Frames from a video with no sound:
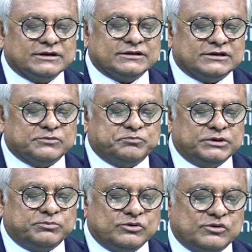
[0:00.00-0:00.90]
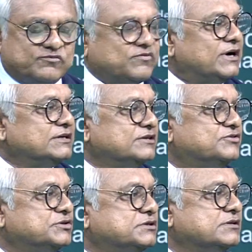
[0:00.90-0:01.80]
that the people will find a
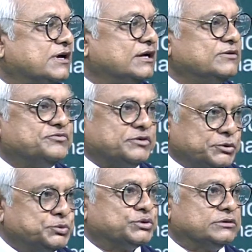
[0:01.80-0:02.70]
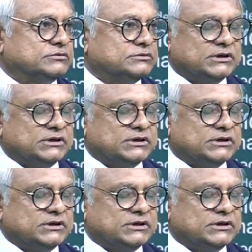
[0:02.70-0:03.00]
certain kind of solution.